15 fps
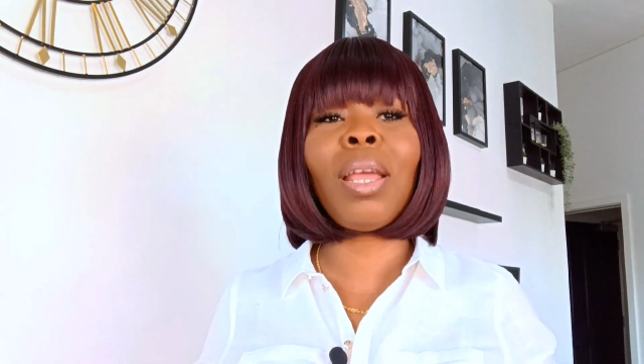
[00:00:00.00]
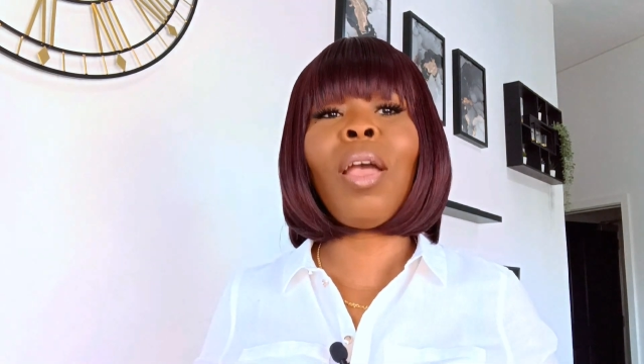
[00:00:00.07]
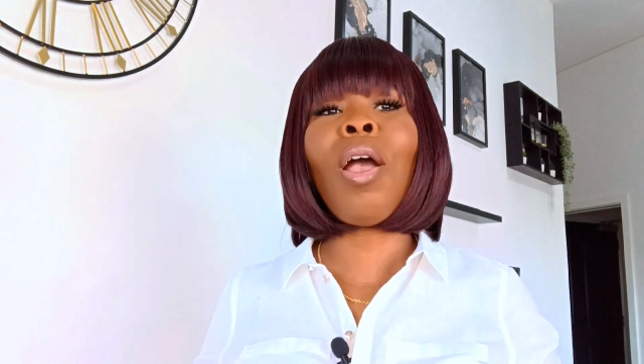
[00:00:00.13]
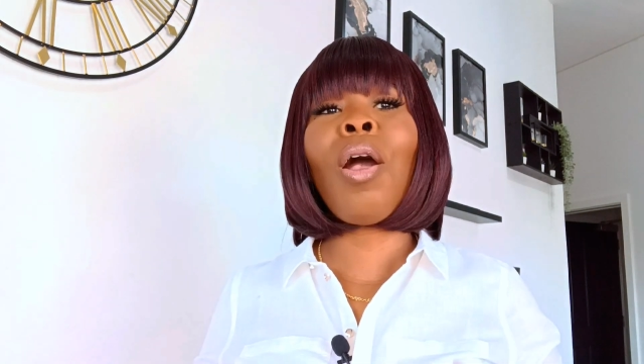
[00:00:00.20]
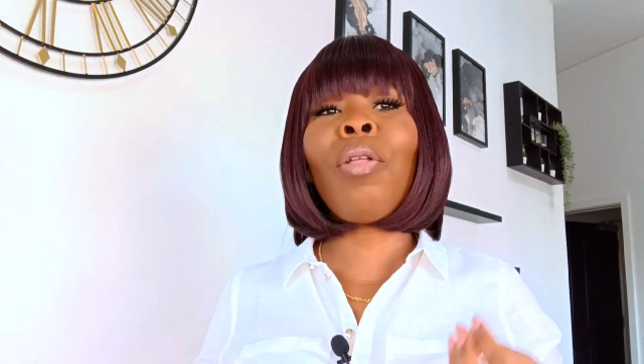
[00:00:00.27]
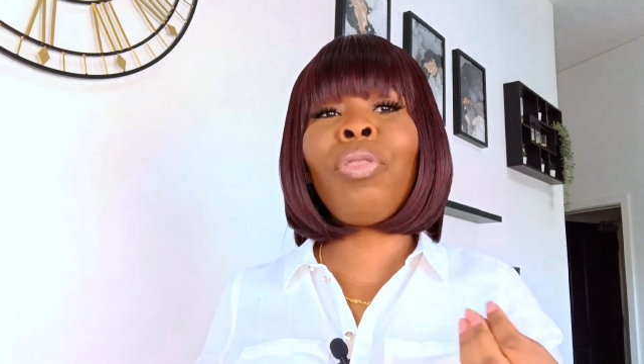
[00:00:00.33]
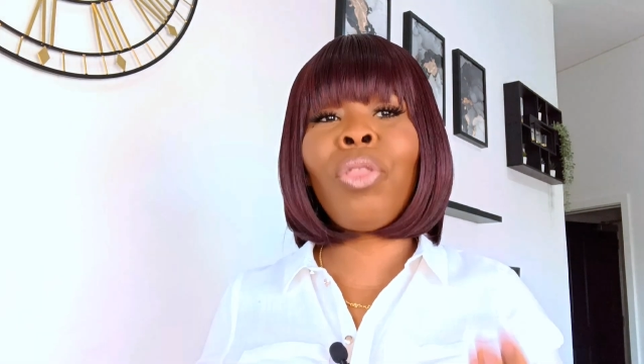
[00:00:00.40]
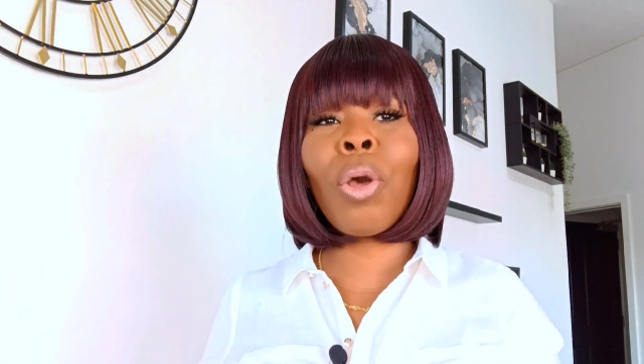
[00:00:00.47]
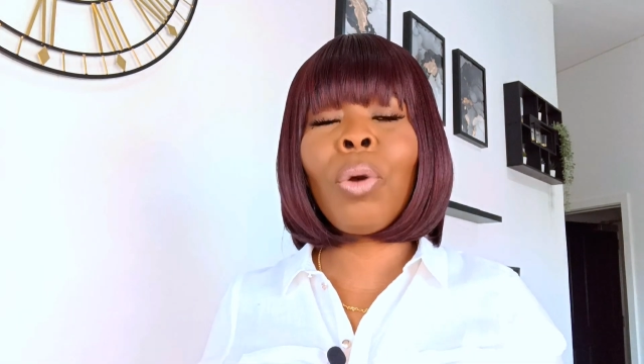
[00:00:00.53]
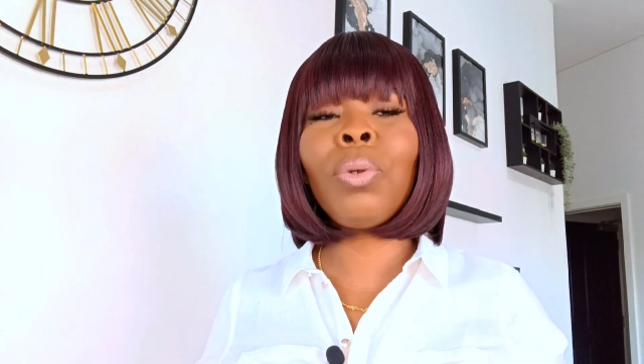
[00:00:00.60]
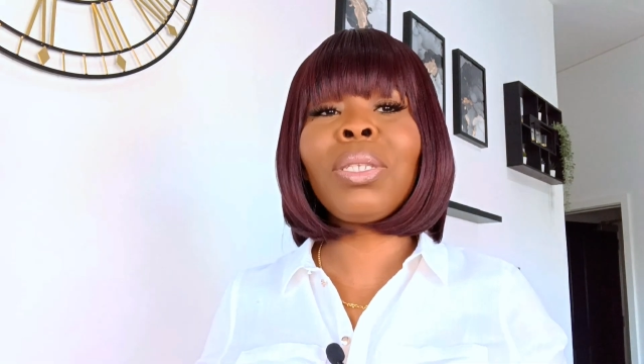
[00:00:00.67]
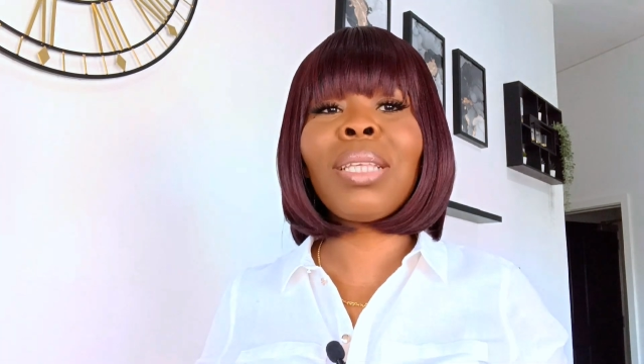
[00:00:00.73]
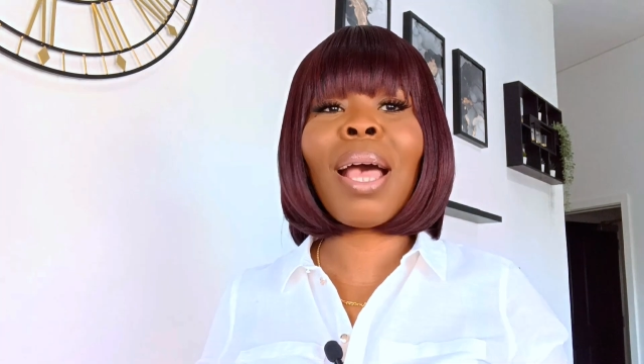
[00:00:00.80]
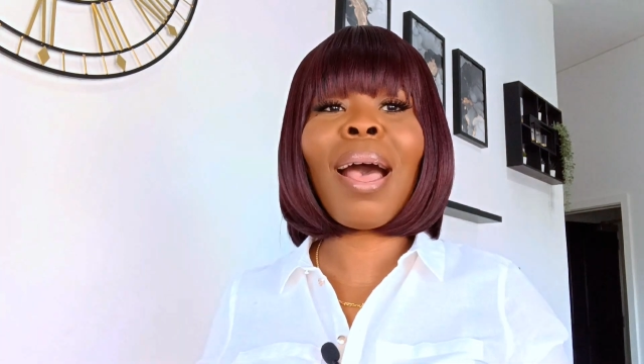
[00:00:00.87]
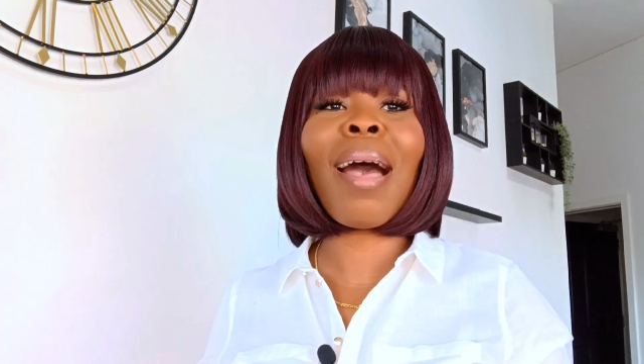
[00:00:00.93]
Those
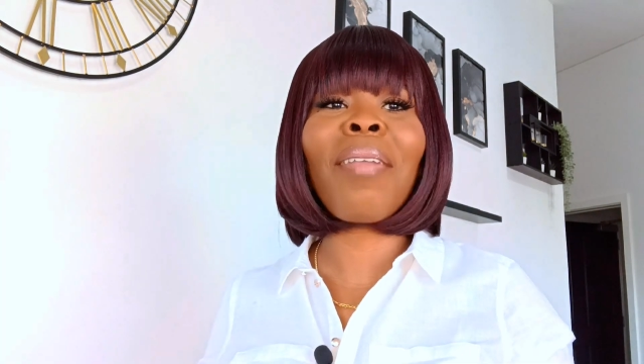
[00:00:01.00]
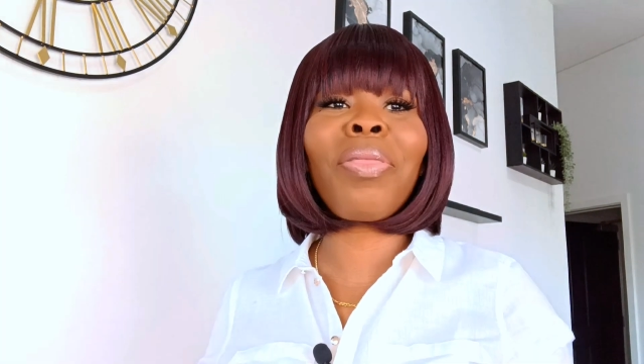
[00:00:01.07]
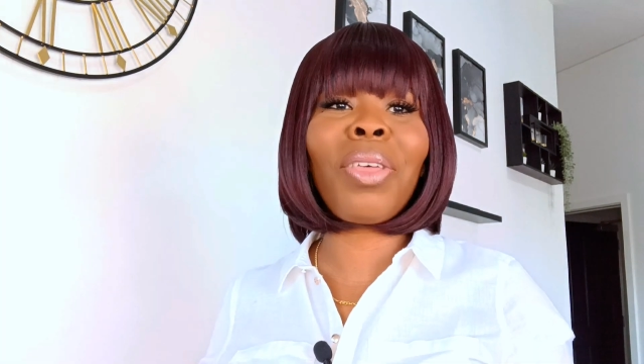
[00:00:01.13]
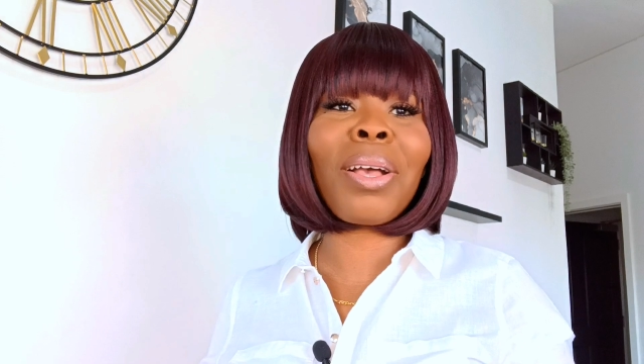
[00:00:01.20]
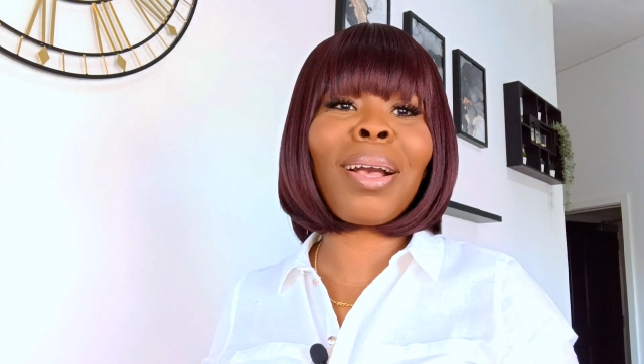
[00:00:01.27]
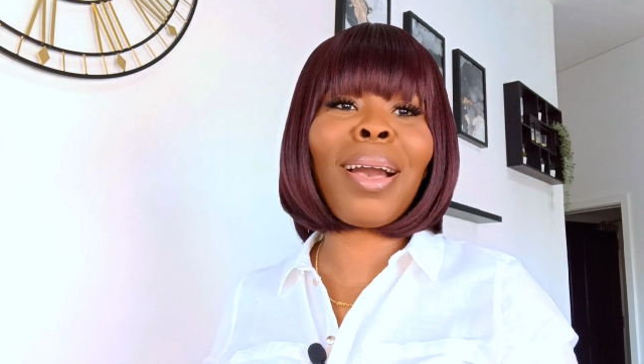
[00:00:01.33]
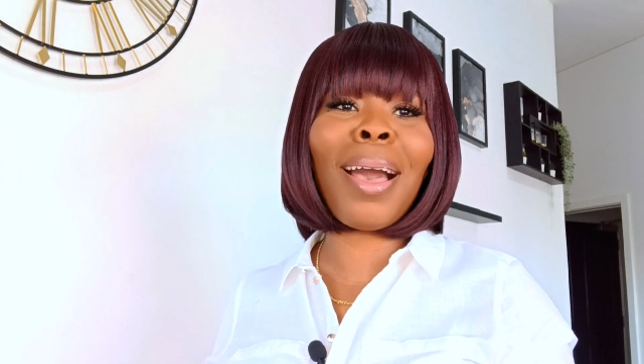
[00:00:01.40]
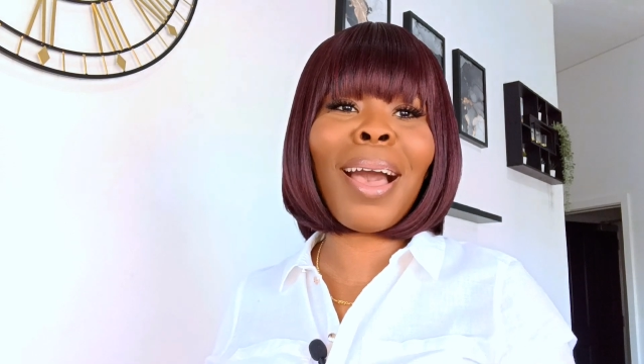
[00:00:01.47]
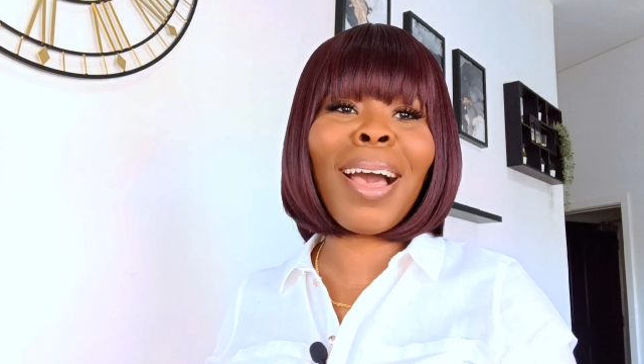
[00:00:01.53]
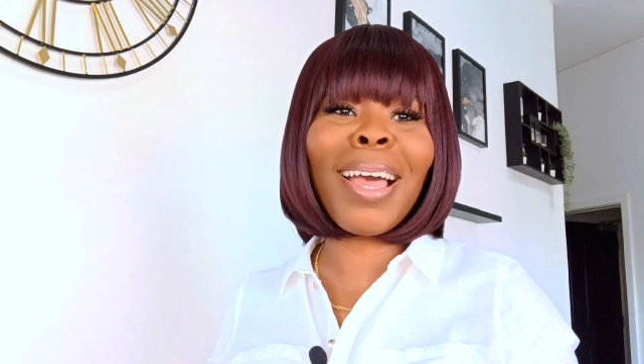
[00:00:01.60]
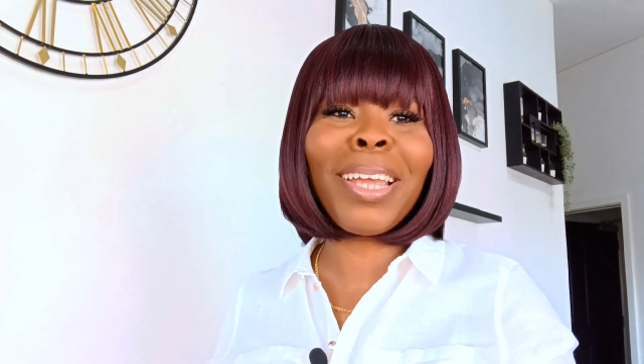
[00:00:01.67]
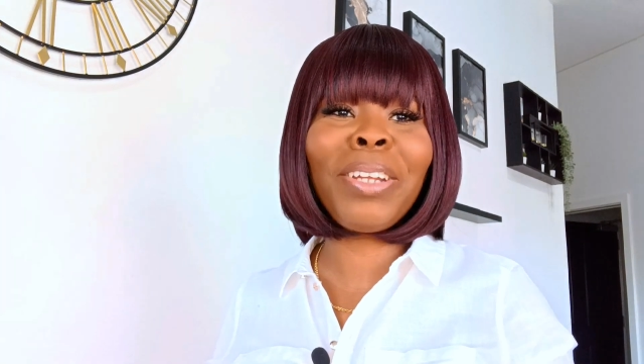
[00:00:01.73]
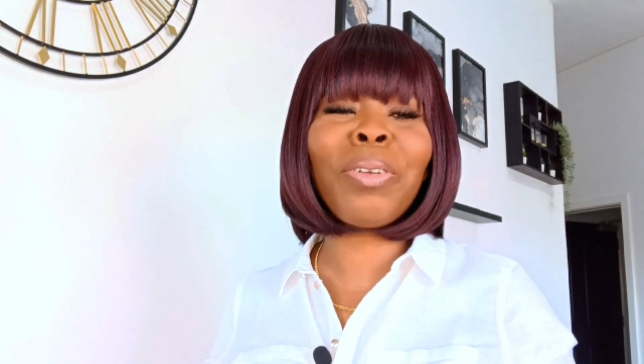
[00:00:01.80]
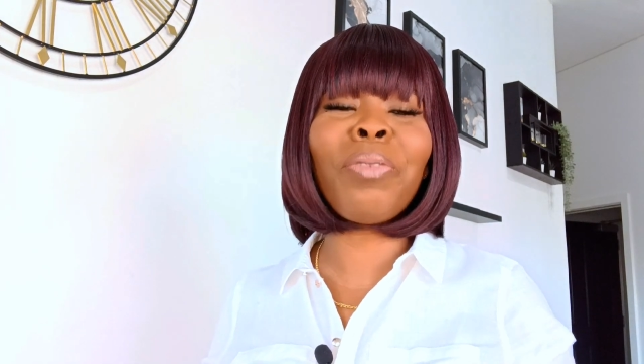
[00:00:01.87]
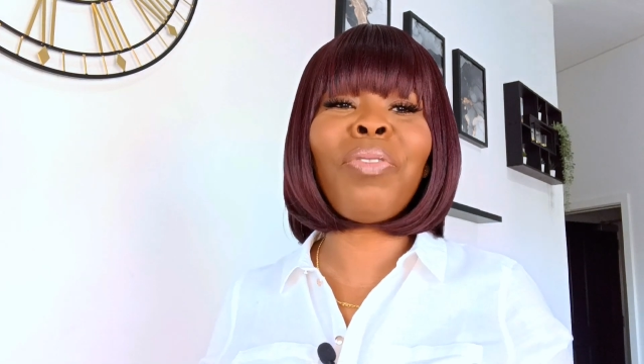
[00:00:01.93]
are the kind
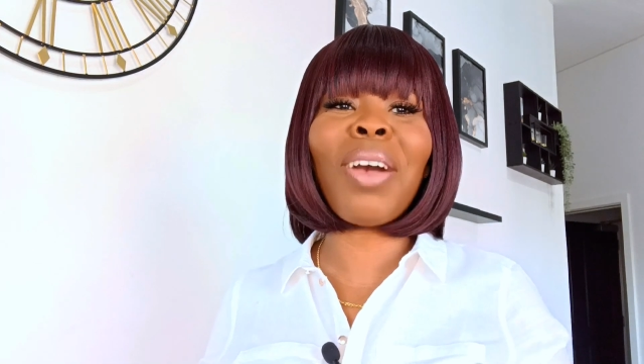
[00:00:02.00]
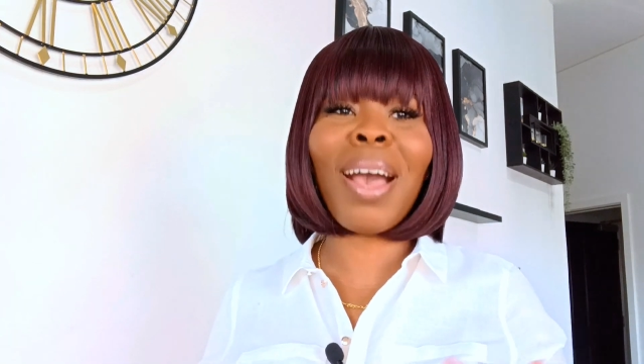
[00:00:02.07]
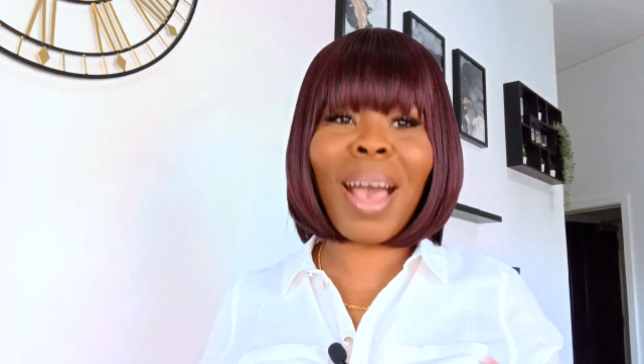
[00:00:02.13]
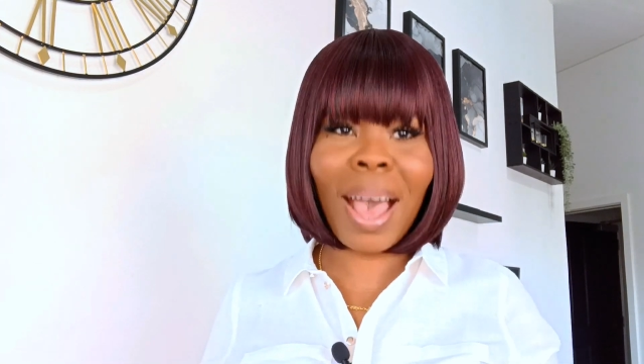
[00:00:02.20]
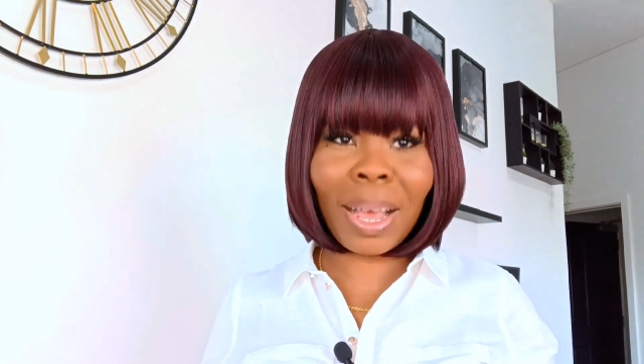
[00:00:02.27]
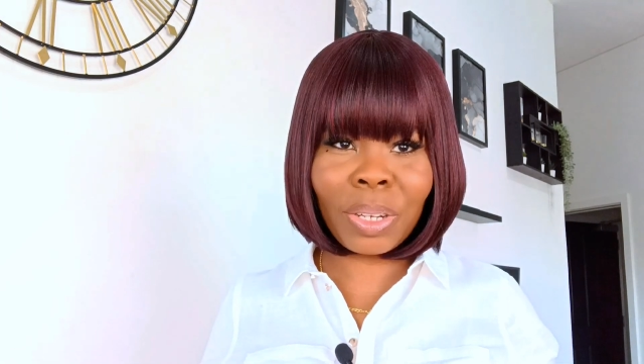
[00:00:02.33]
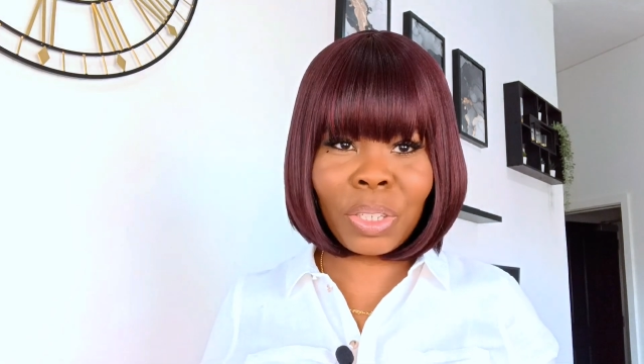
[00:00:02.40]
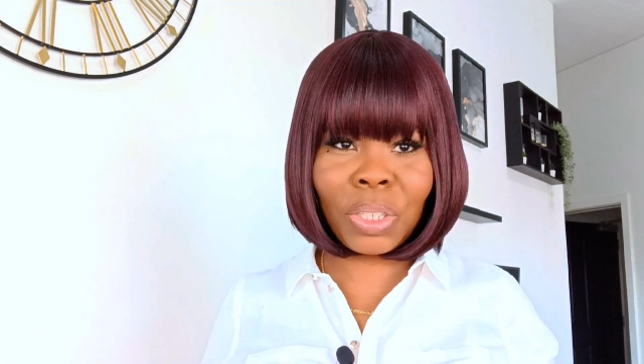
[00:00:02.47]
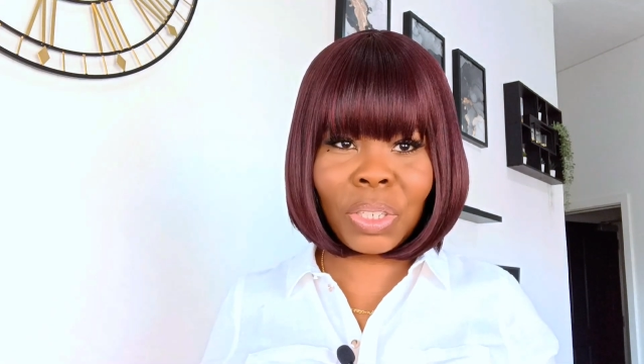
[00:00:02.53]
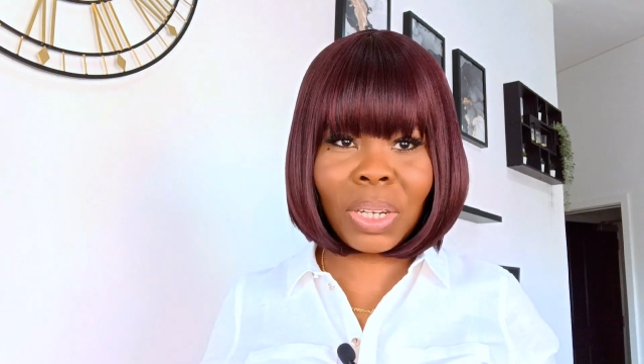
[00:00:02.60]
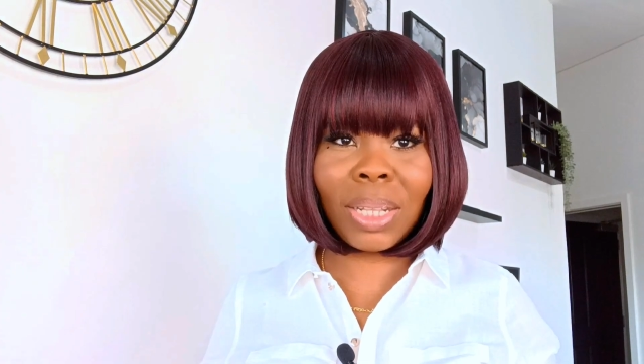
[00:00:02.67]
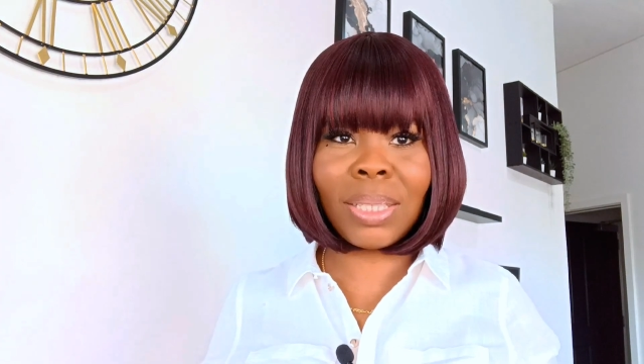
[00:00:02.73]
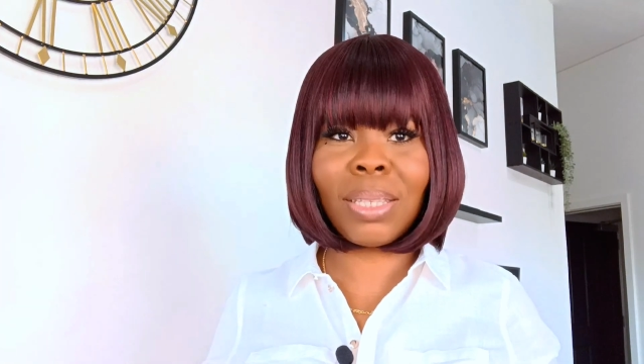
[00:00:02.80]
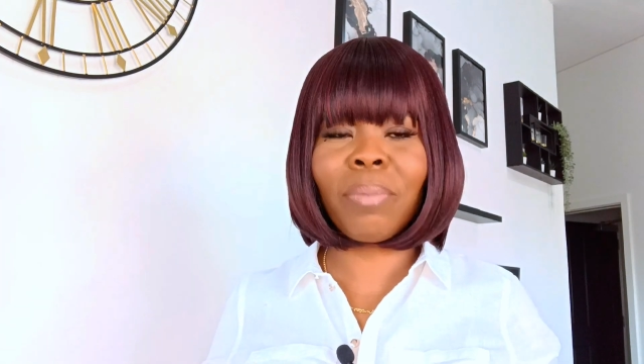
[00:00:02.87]
of actions